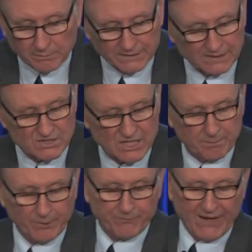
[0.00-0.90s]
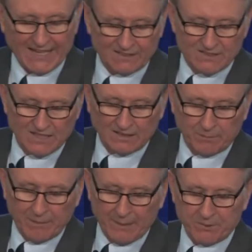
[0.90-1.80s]
But the simple fact is that the
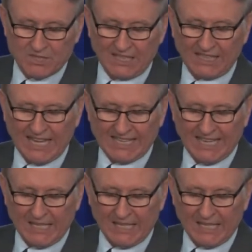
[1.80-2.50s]
papacy cannot